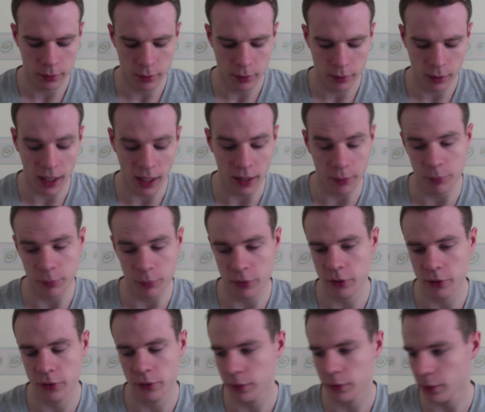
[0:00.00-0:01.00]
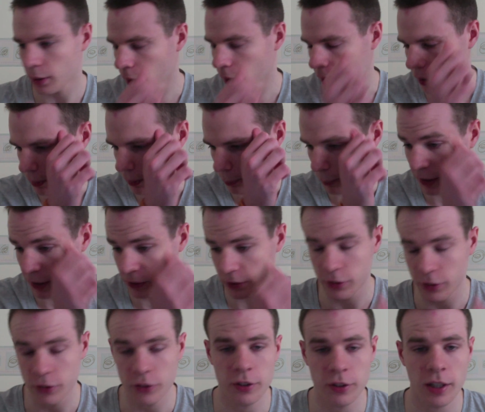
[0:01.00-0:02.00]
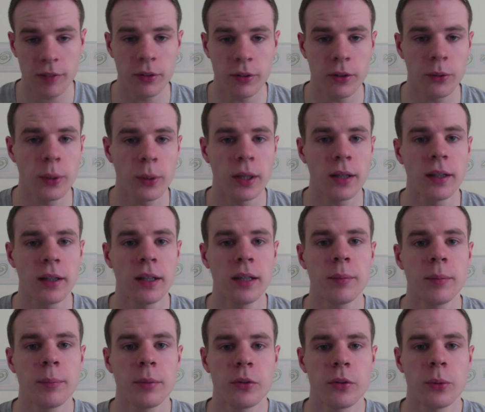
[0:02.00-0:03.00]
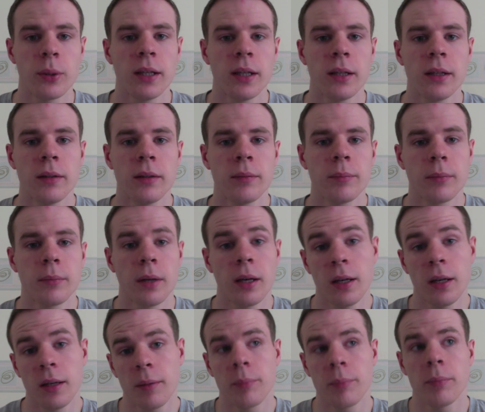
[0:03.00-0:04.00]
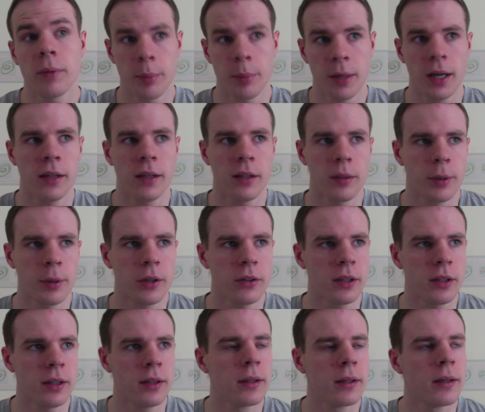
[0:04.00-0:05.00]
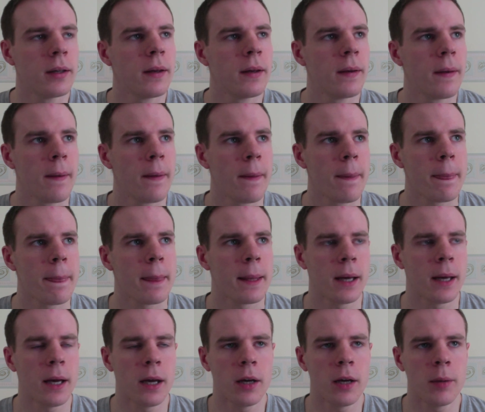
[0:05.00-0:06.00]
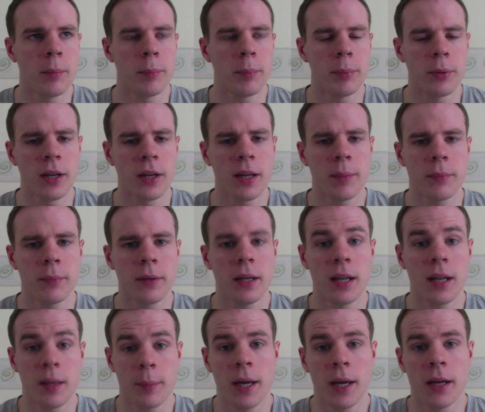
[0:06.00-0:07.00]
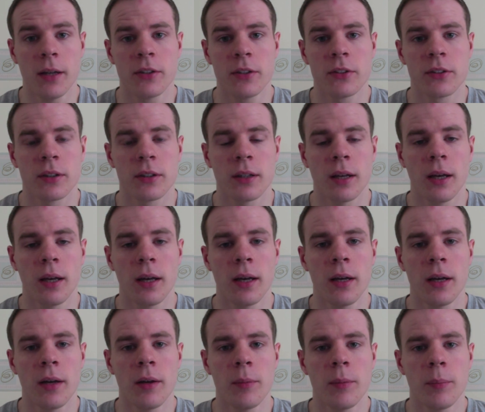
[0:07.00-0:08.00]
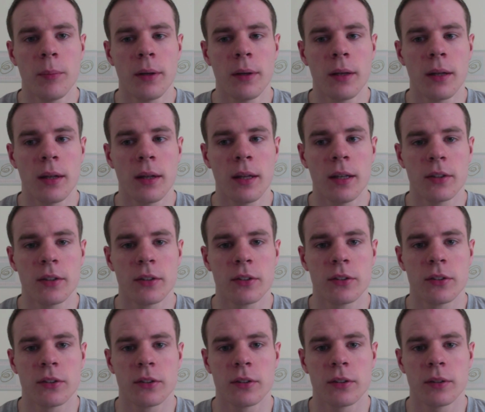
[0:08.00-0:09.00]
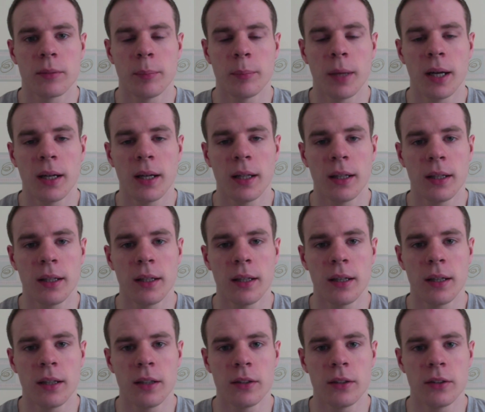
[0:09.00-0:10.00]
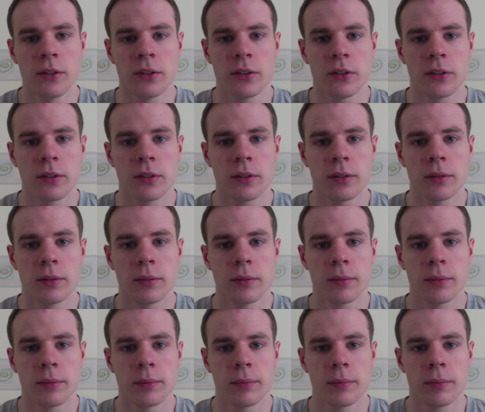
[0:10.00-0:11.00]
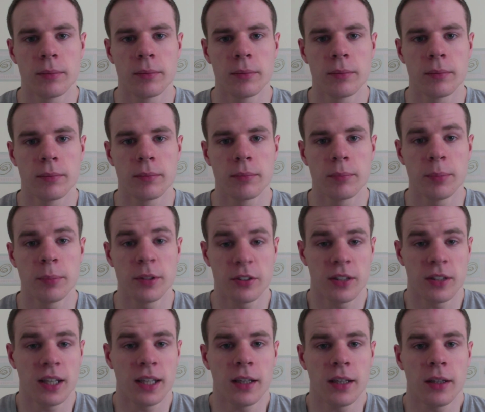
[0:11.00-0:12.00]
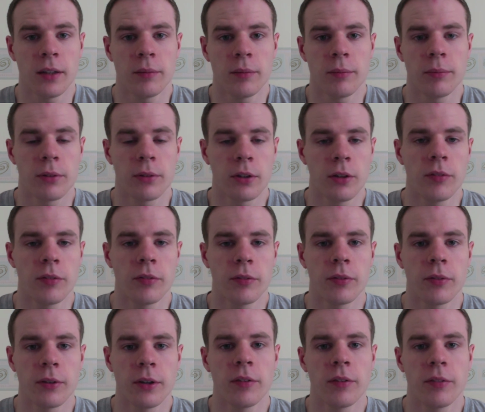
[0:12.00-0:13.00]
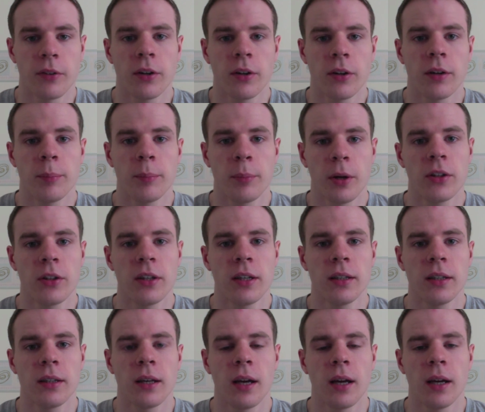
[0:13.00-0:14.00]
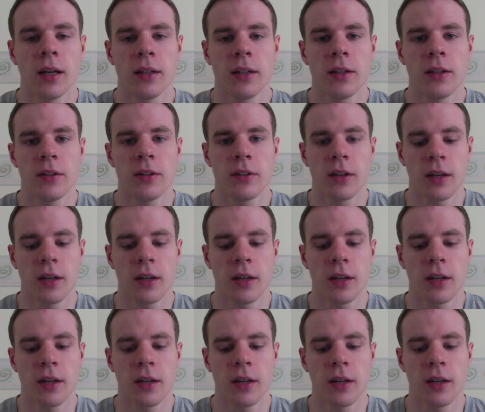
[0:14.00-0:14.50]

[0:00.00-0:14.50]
helps messages travel quickly between the brain and the body. But in MS, this myelin is mistaken sort of for a foreign body, and